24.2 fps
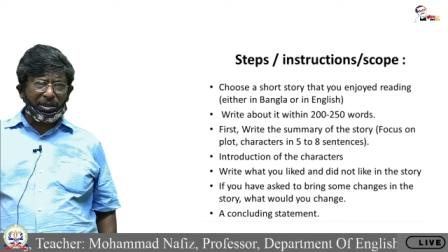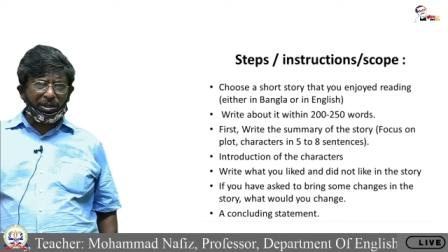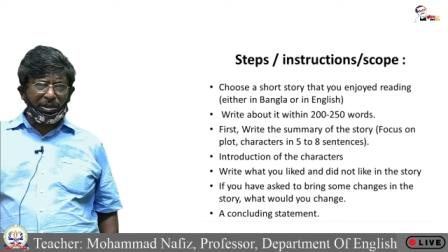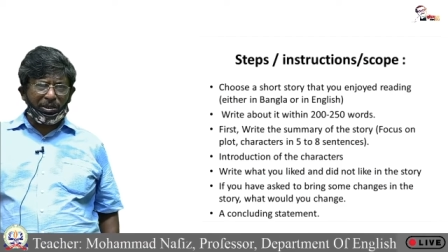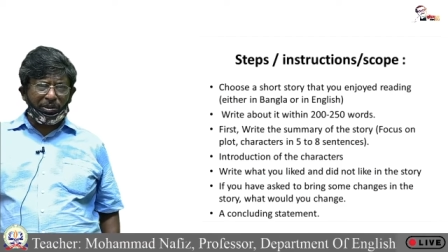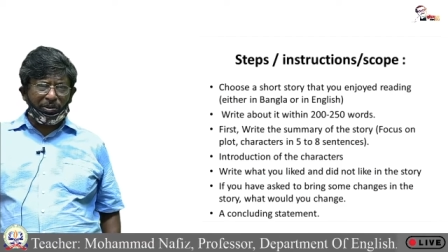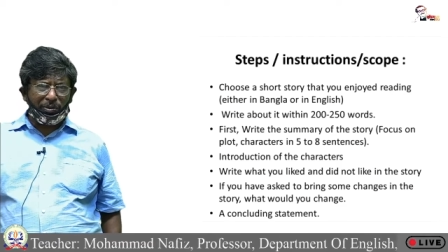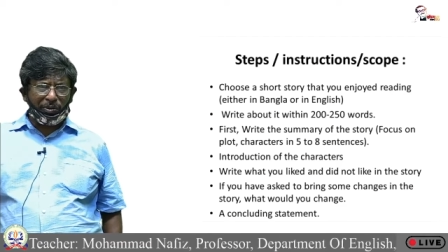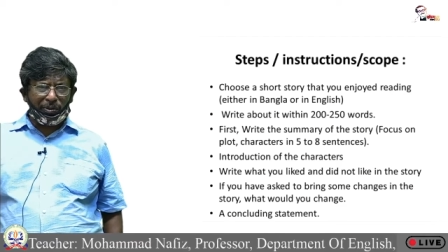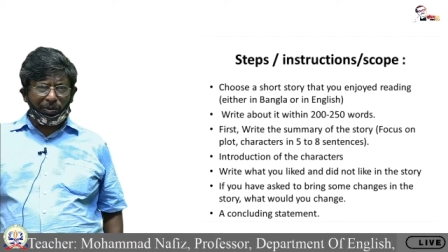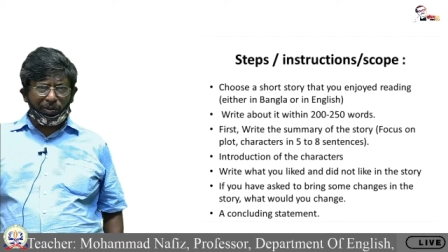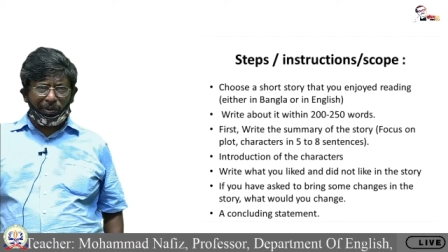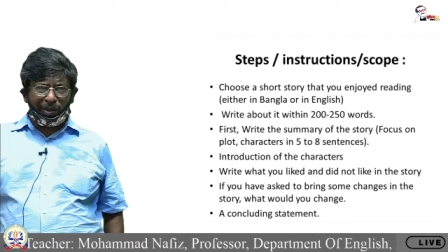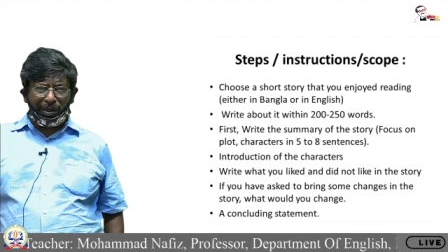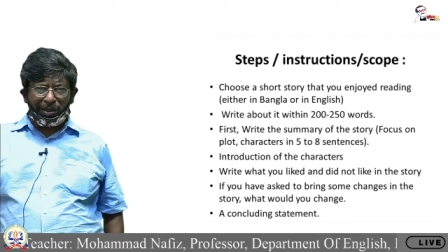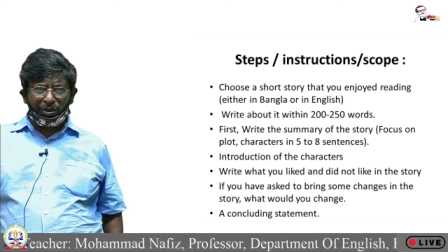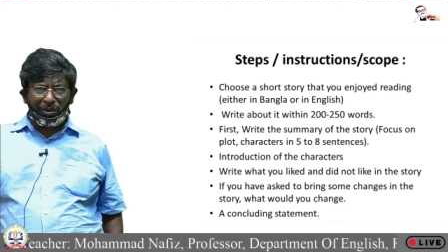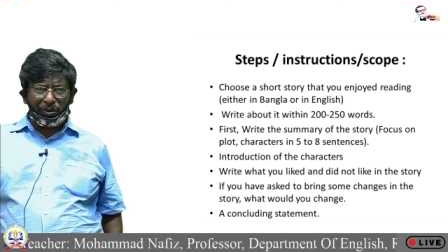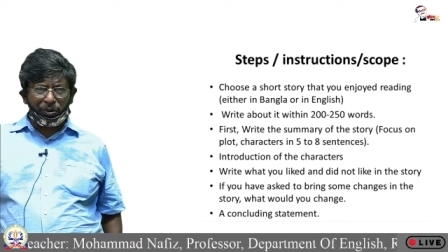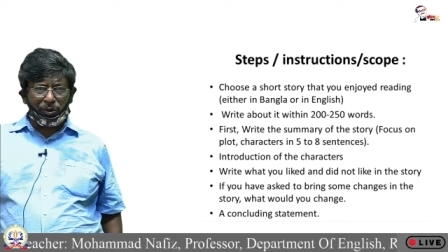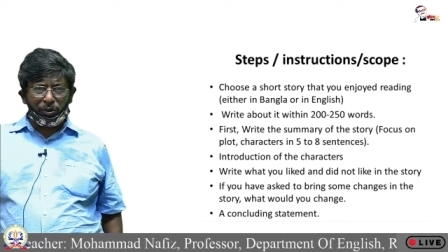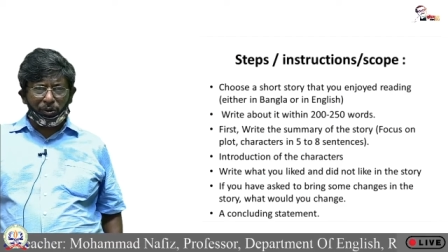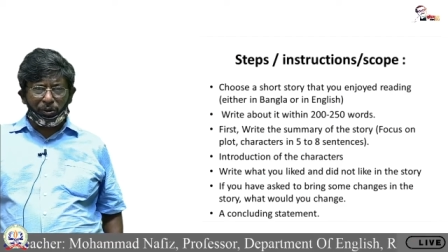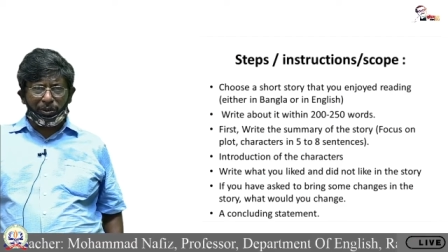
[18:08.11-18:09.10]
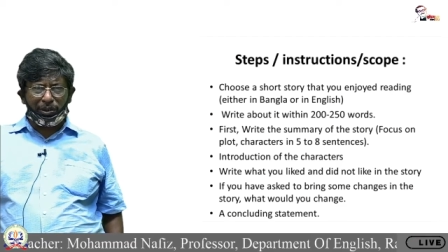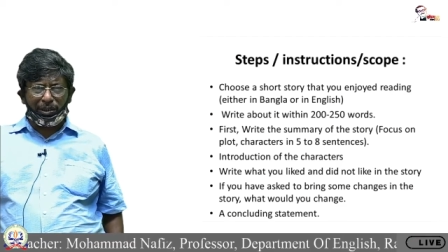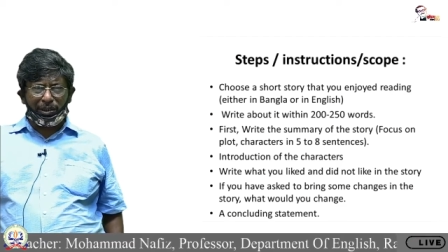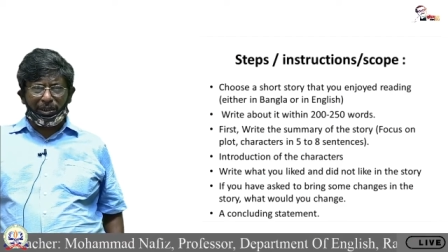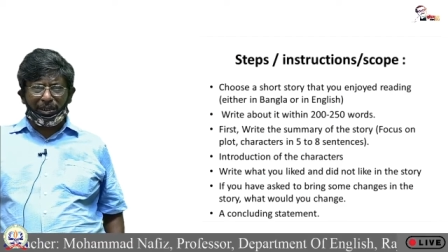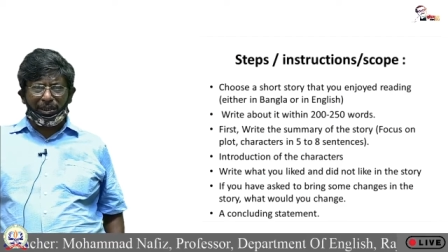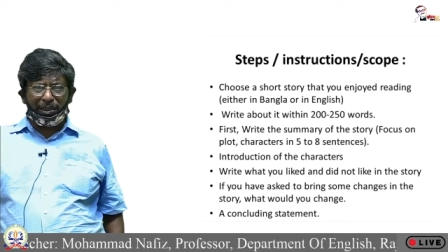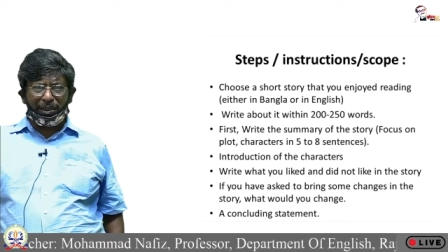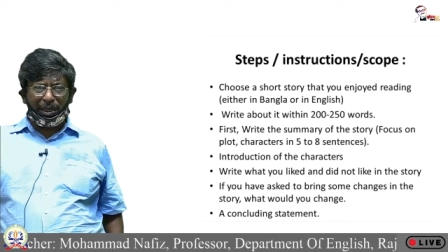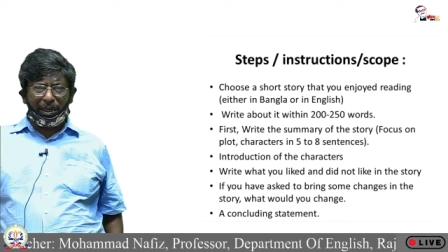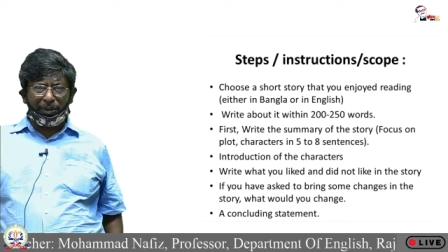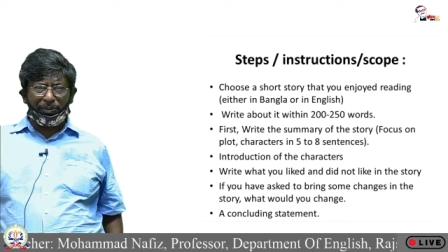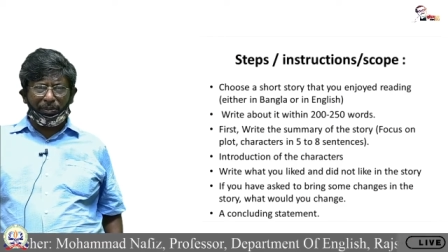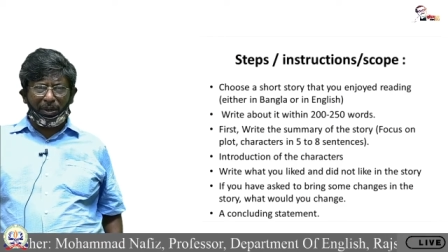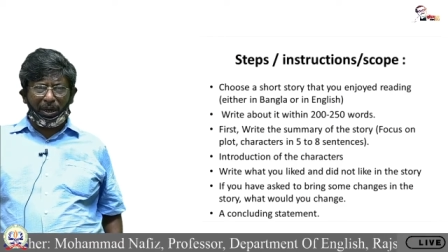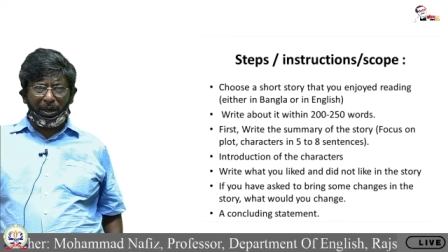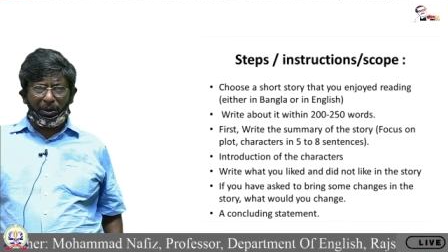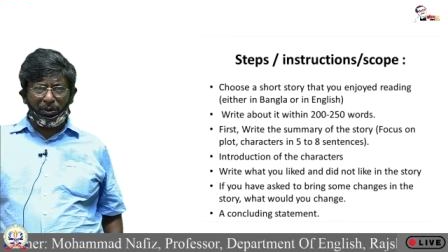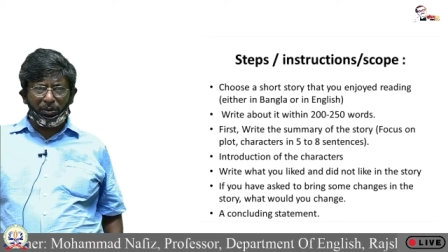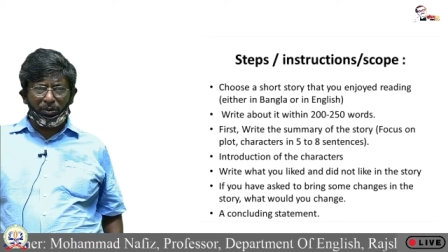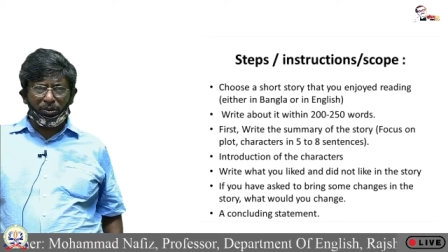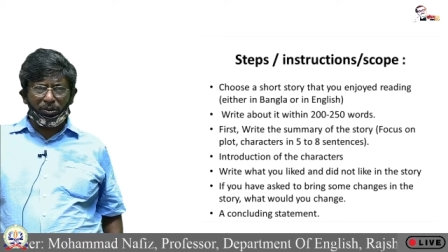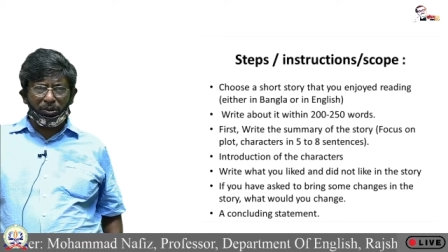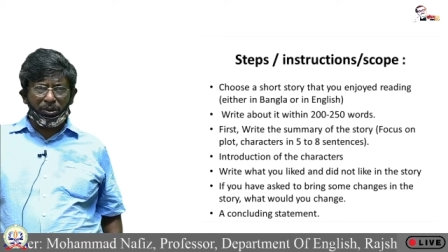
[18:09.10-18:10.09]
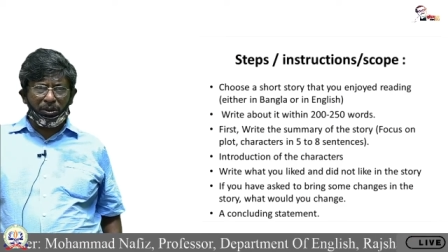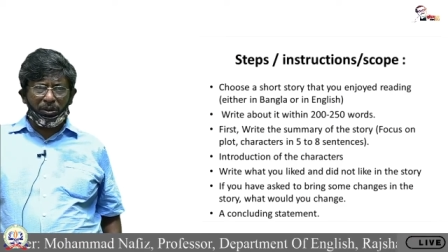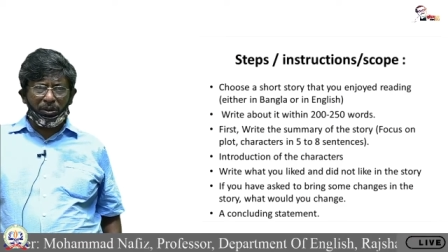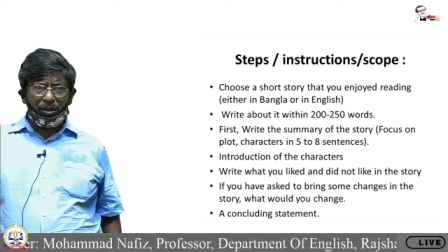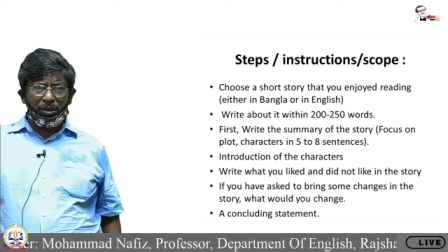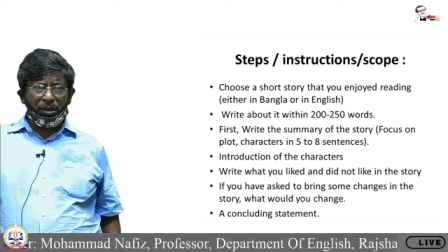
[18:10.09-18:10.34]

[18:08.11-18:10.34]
you want to read about